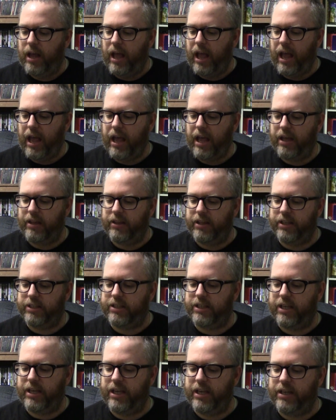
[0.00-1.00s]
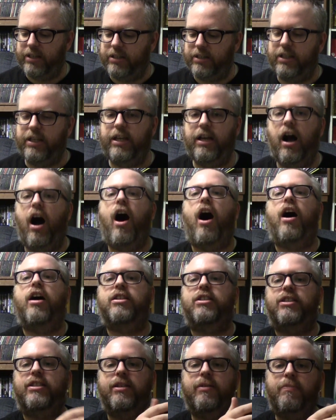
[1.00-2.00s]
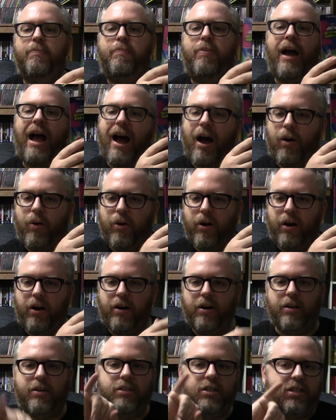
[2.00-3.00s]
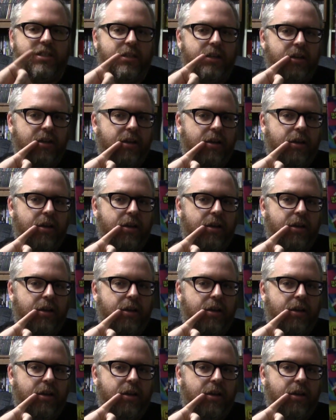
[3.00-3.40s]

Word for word: And this is the Austin Powers